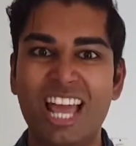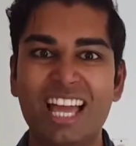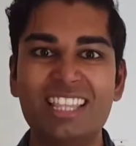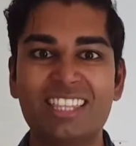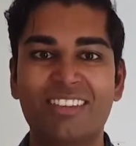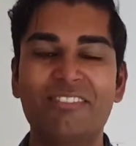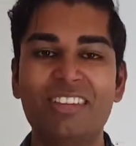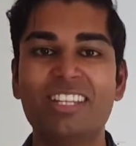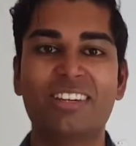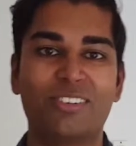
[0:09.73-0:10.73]
10th
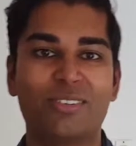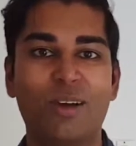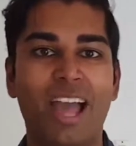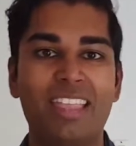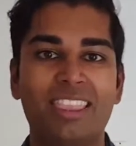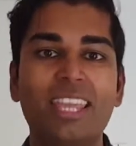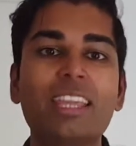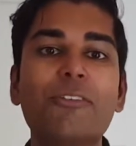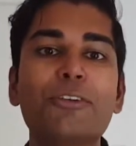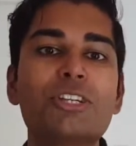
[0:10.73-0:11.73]
video and
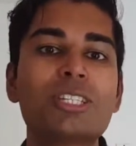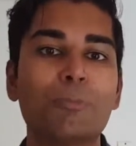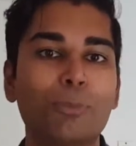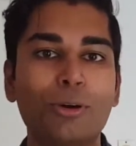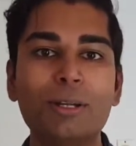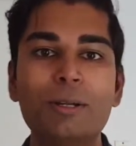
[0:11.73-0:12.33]
thank you for your support.